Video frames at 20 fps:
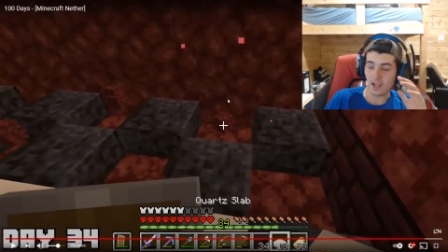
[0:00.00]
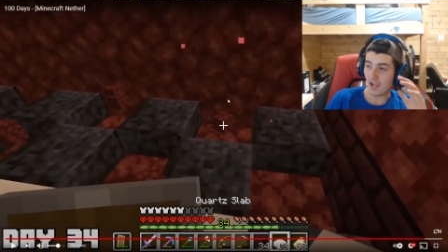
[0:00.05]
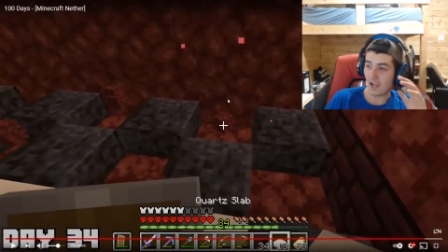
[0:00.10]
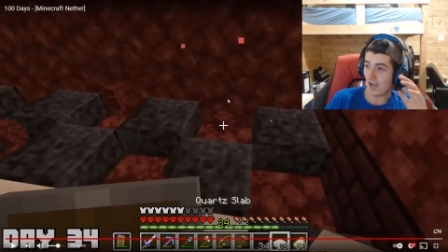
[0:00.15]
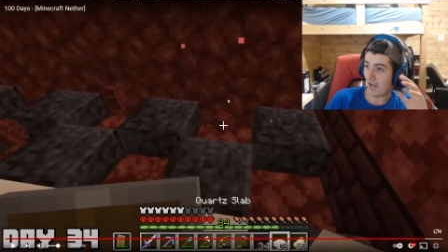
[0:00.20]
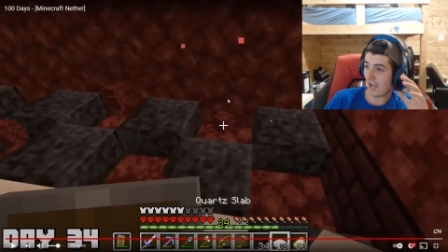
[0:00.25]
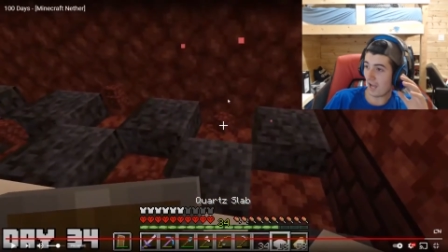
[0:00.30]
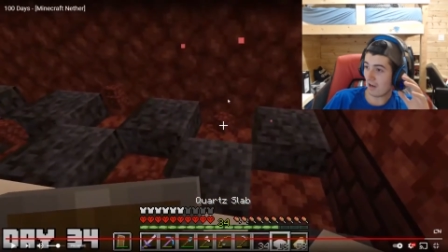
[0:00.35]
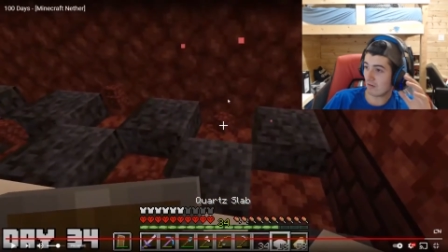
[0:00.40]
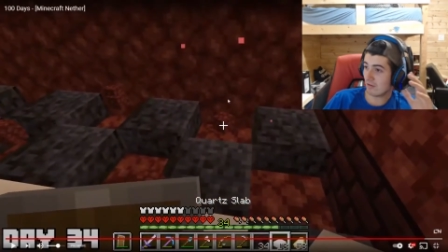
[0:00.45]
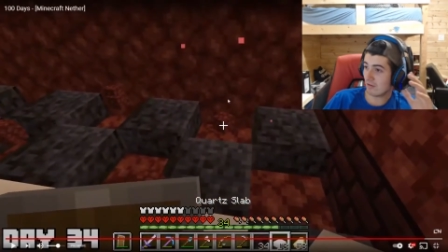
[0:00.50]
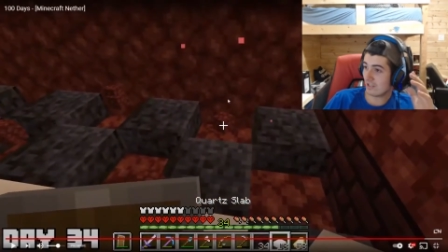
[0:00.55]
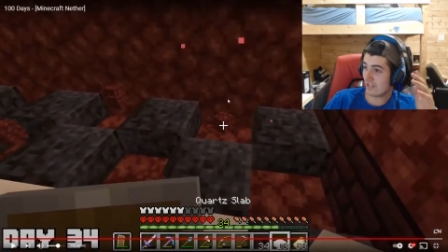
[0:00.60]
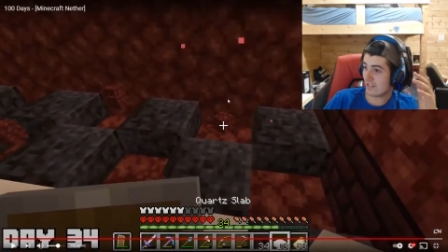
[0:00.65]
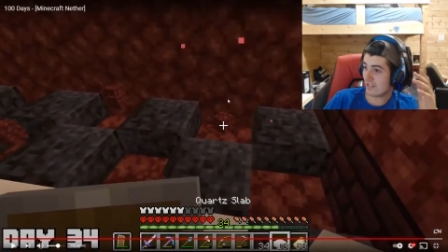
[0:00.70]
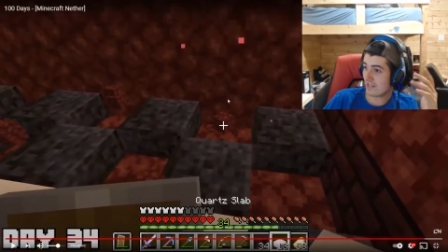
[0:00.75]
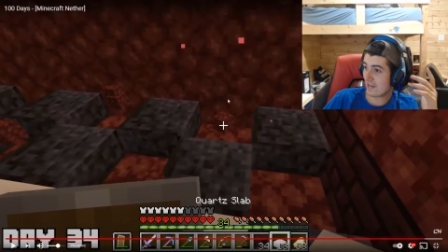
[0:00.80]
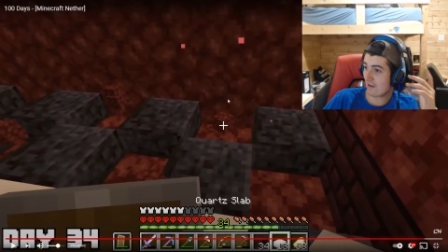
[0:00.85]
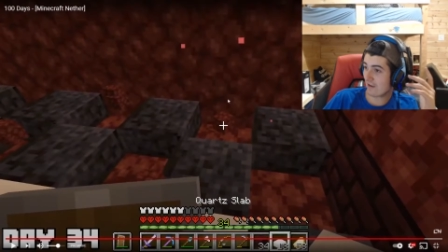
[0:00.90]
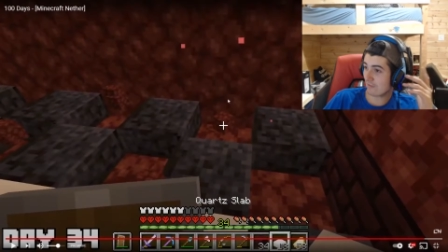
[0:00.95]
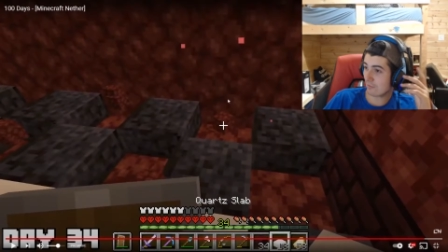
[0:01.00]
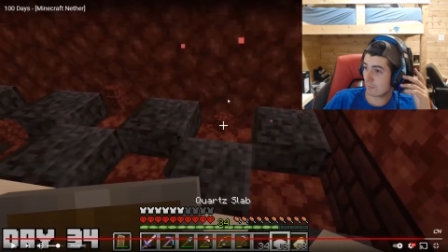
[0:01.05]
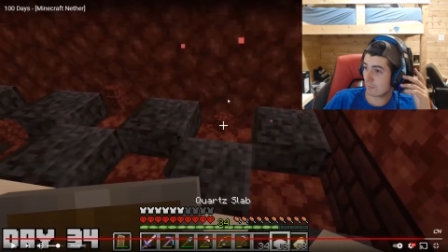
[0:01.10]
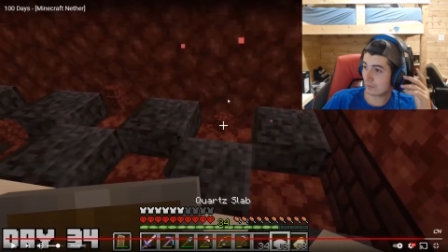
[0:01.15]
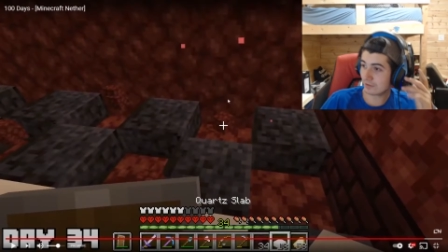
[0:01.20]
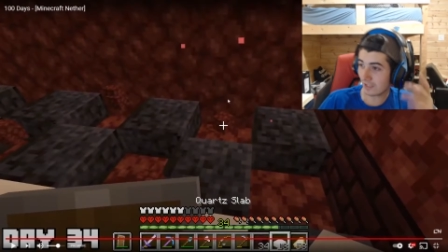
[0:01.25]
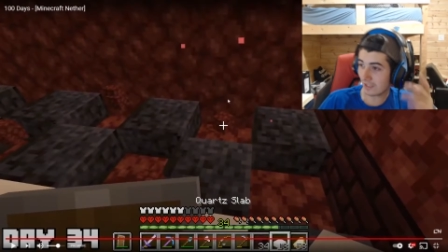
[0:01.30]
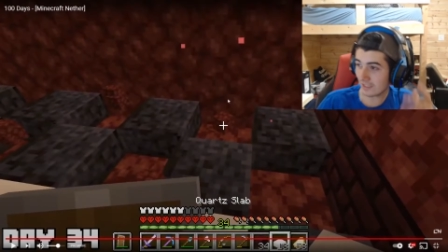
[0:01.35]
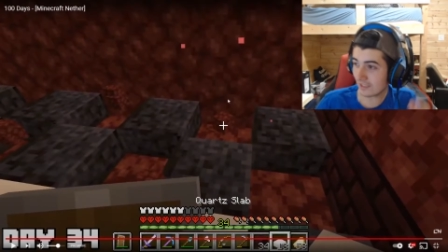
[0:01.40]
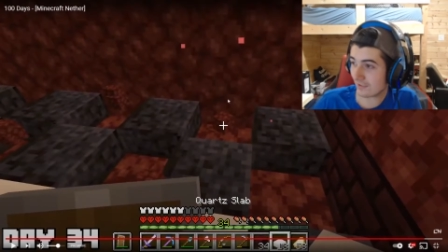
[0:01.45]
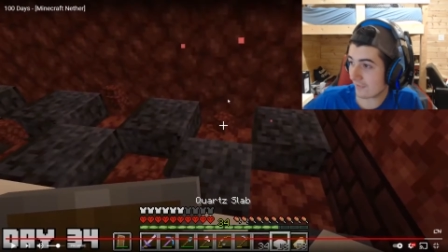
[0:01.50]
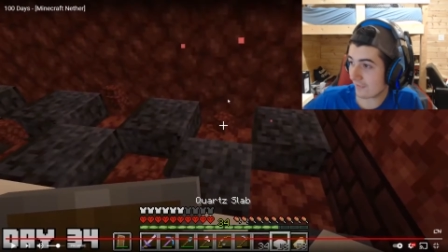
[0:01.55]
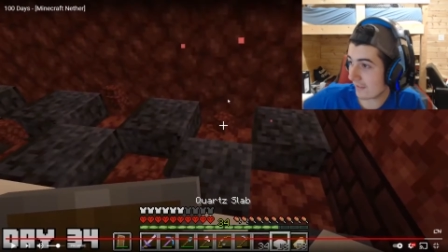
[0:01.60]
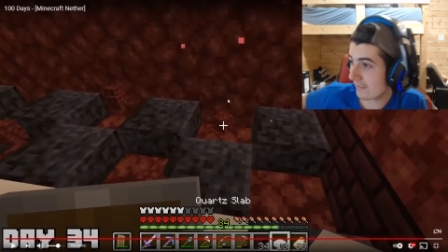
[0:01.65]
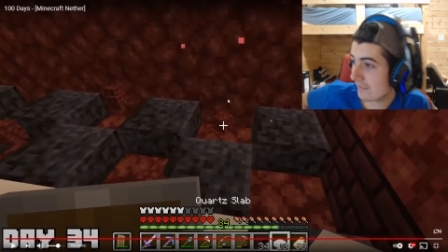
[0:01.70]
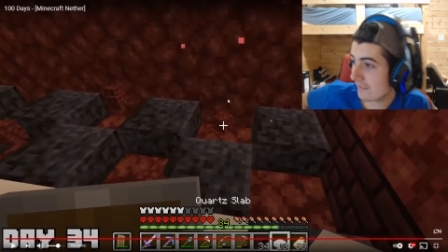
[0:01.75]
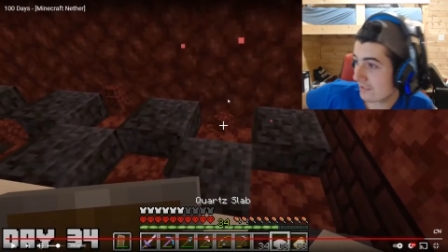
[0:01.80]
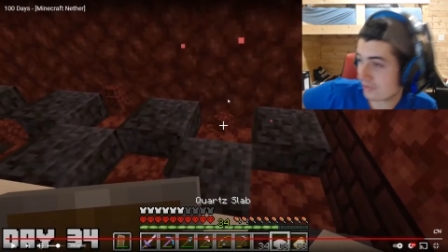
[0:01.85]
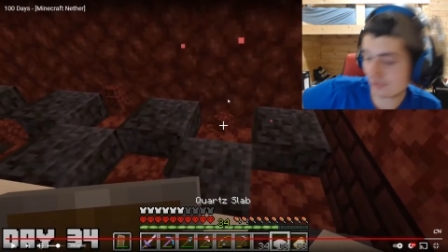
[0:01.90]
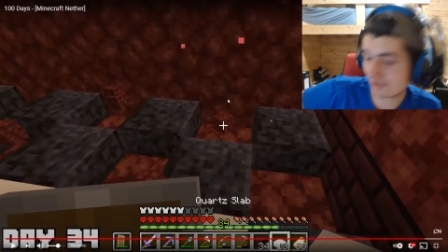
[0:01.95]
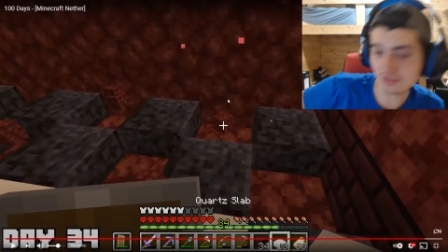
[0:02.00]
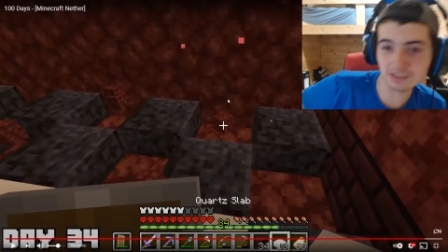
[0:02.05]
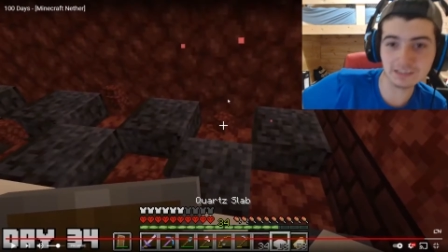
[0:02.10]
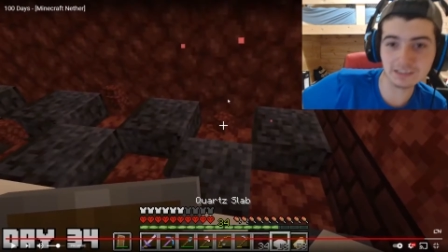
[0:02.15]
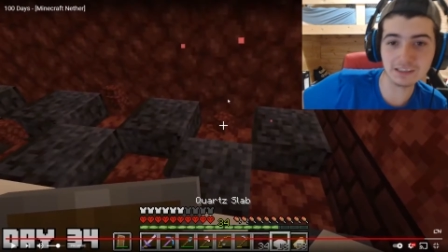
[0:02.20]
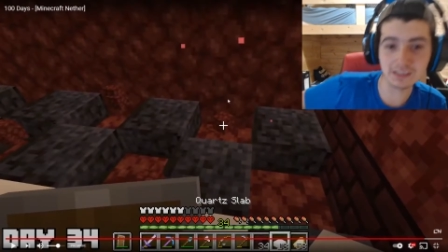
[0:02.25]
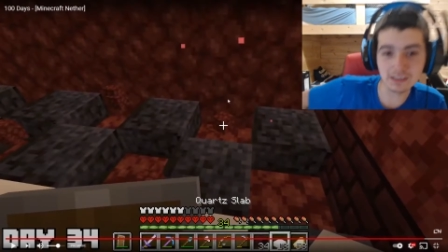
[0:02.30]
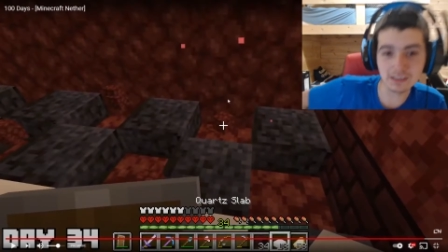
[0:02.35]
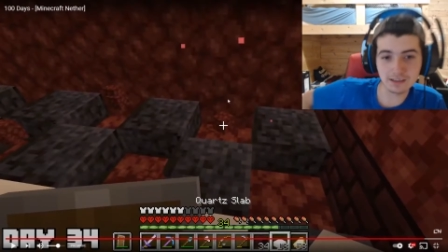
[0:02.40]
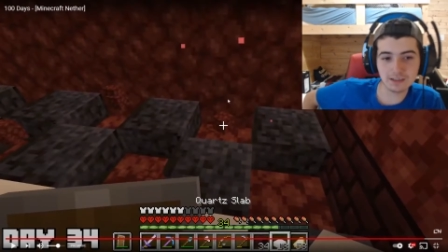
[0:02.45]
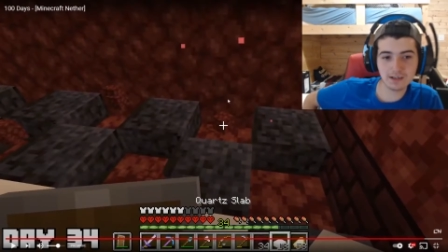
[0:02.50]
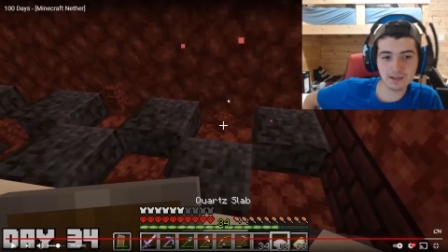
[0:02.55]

I would never build anything this good.